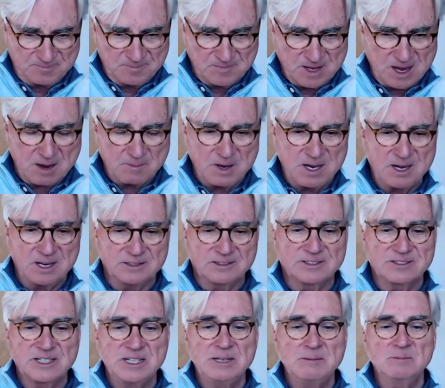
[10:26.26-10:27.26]
I mean, it
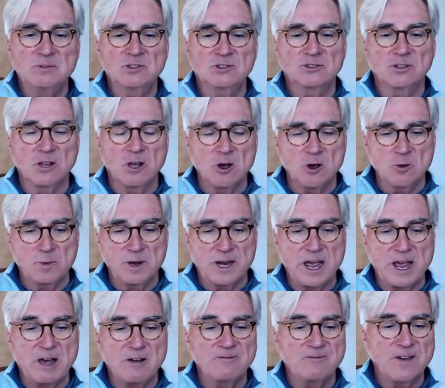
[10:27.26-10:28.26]
seemed slow, but
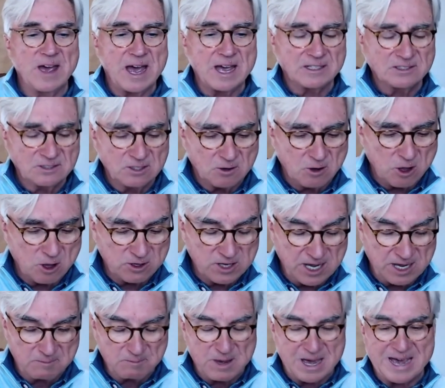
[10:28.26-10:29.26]
how fast it all
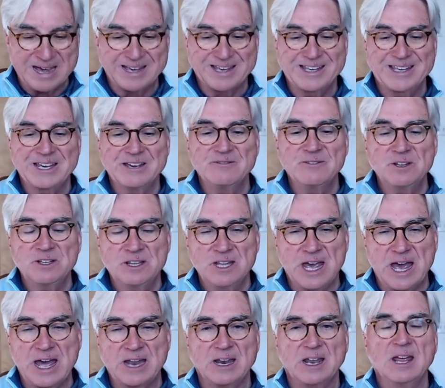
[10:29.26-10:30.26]
came back, given
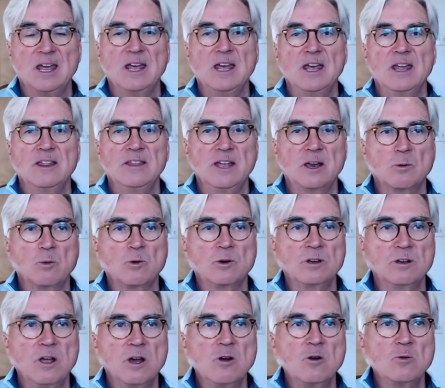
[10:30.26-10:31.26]
that there were
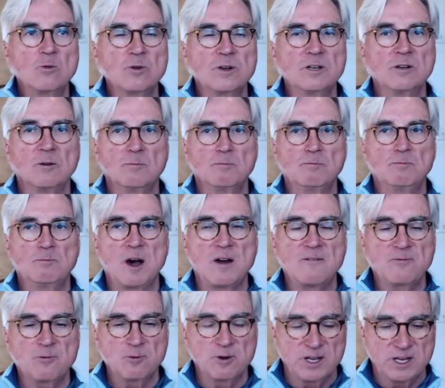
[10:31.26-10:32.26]
no real
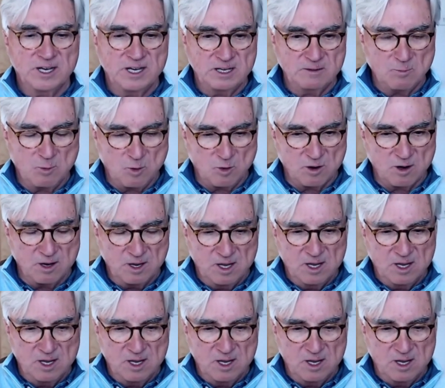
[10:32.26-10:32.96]
buffering anymore